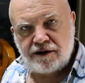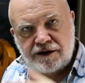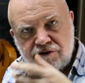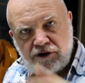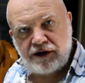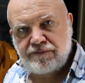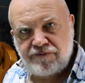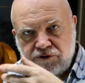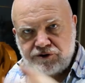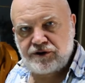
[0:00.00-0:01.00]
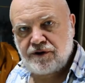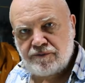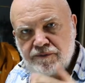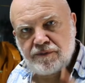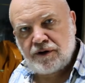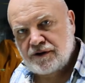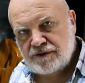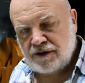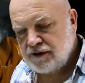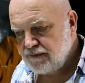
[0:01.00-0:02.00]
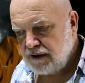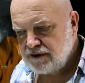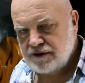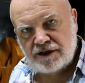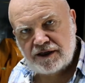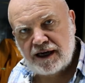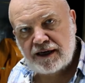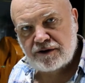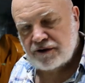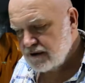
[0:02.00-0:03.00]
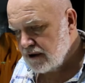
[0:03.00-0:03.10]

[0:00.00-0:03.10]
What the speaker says: I try and foster them as much as I can.